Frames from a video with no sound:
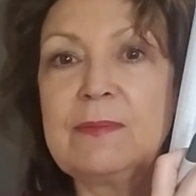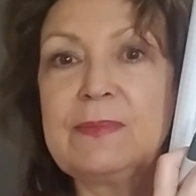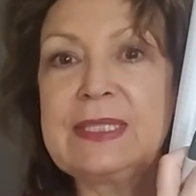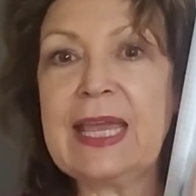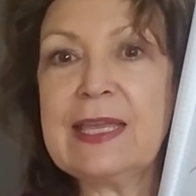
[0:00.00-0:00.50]

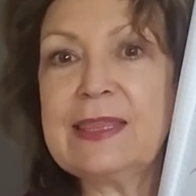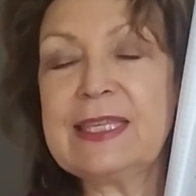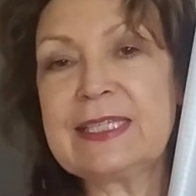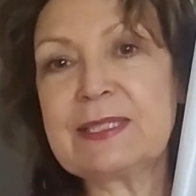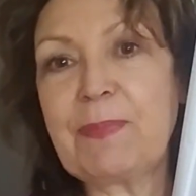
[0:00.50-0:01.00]
take
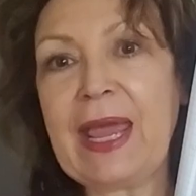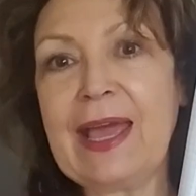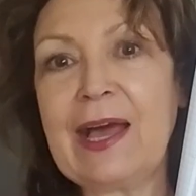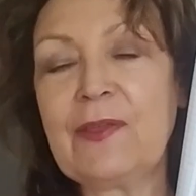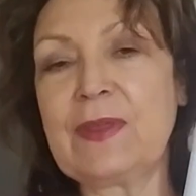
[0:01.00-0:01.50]
this
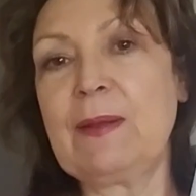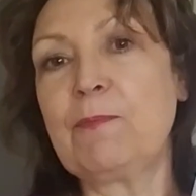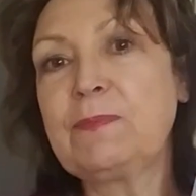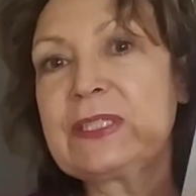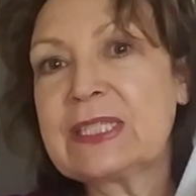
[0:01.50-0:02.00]
path and
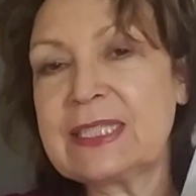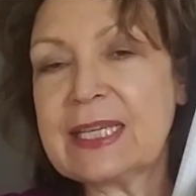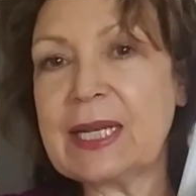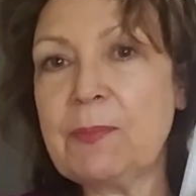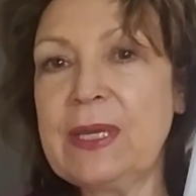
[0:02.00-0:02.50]

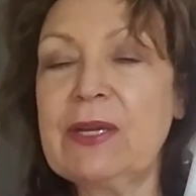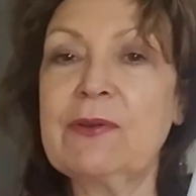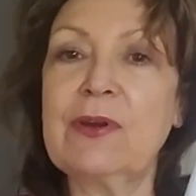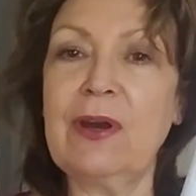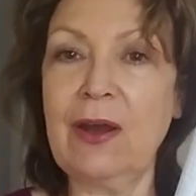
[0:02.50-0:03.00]
stick it up here and
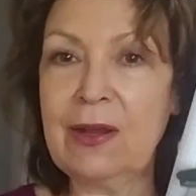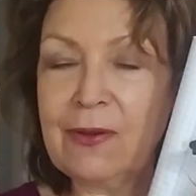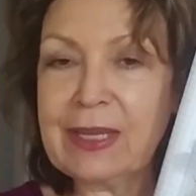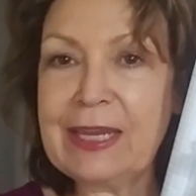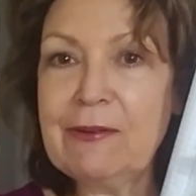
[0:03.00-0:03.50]
go, oh,
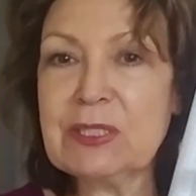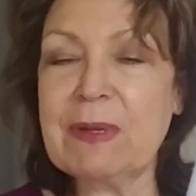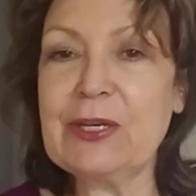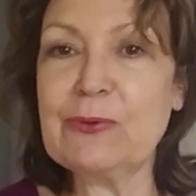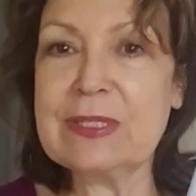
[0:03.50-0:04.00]
okay, here's
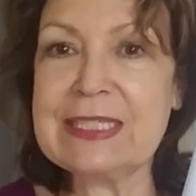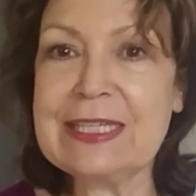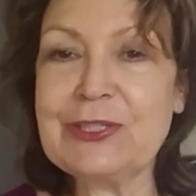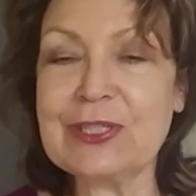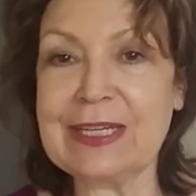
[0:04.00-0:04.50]
my new
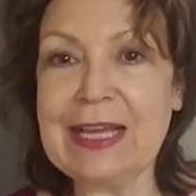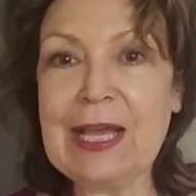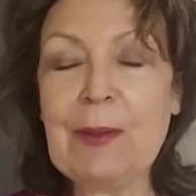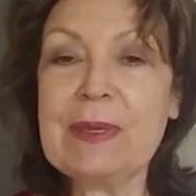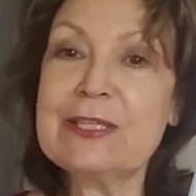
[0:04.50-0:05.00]
intention.
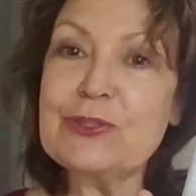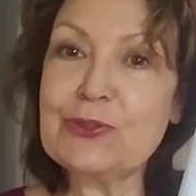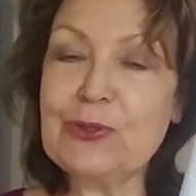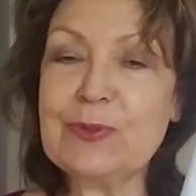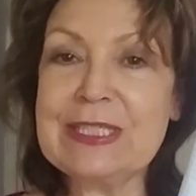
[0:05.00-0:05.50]
Because your
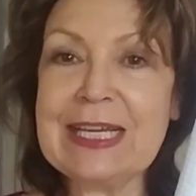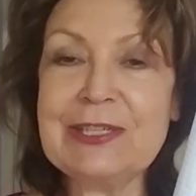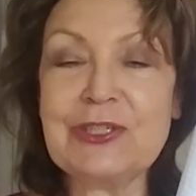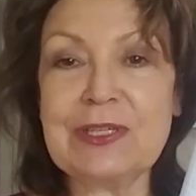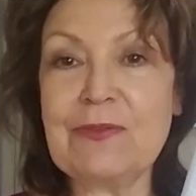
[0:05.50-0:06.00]
new
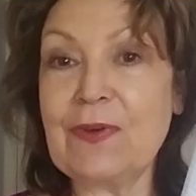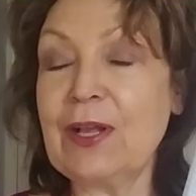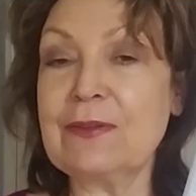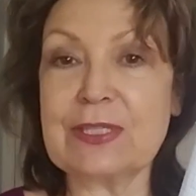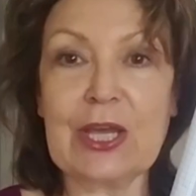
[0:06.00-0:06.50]
intention
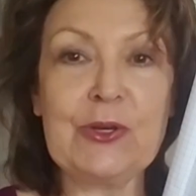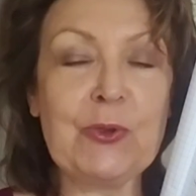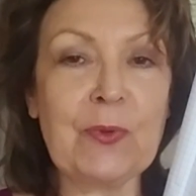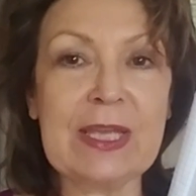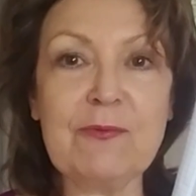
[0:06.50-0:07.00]
involves a new
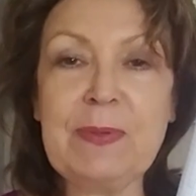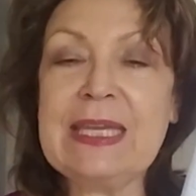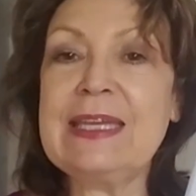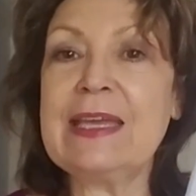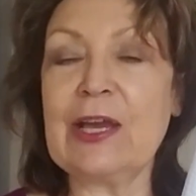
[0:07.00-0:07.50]
way of
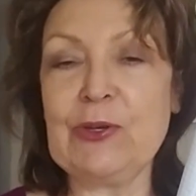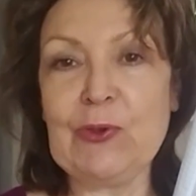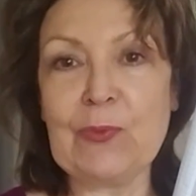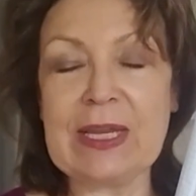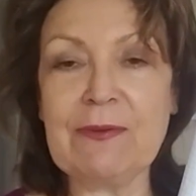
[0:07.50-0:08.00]
being, a
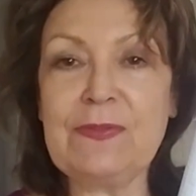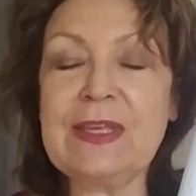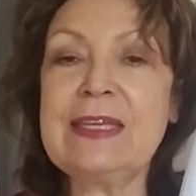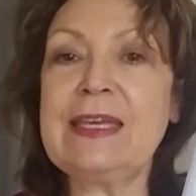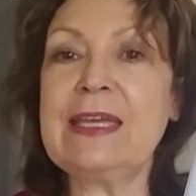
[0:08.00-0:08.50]
new way of
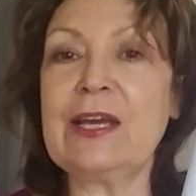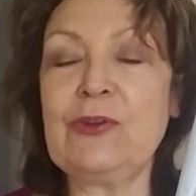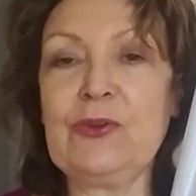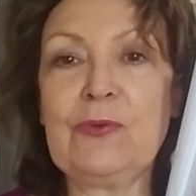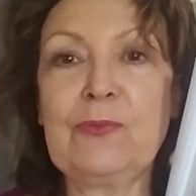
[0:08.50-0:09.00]
thinking, a
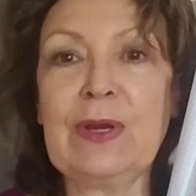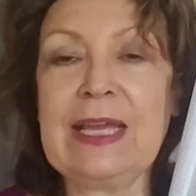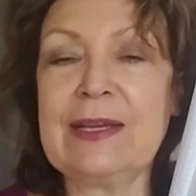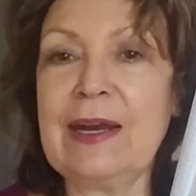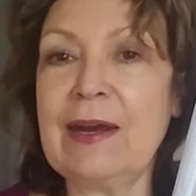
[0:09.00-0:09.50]
new
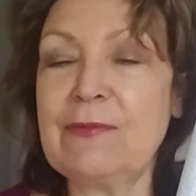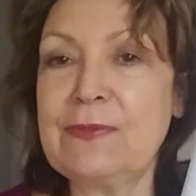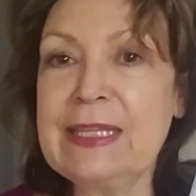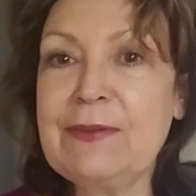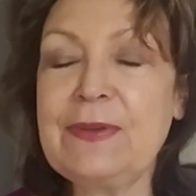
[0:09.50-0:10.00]
way of
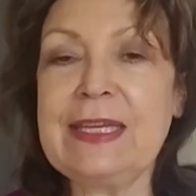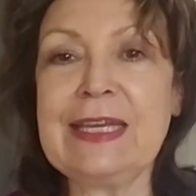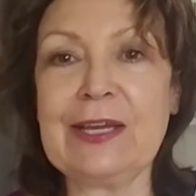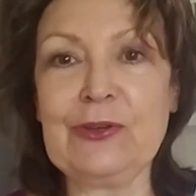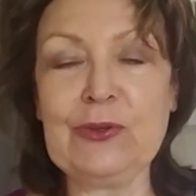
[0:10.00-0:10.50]

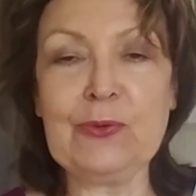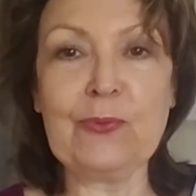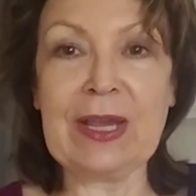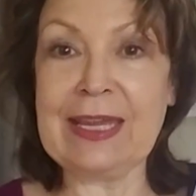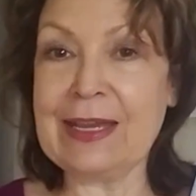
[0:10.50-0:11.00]
living, a new
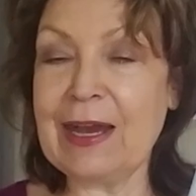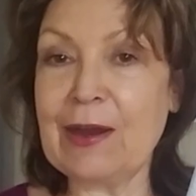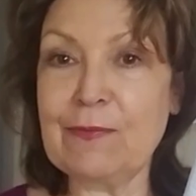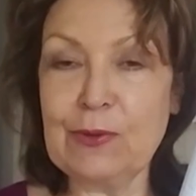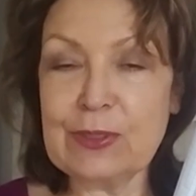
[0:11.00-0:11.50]
way
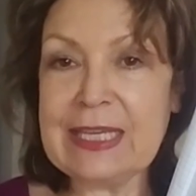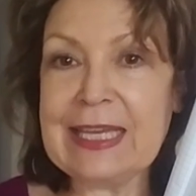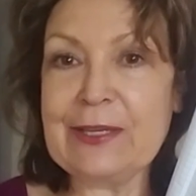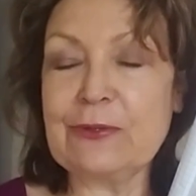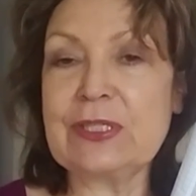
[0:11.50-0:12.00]
of looking
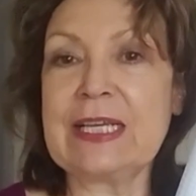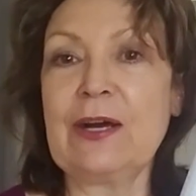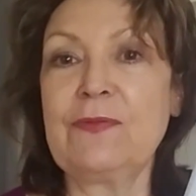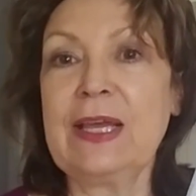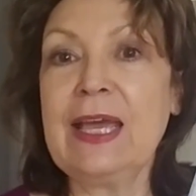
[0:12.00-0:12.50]
at yourself,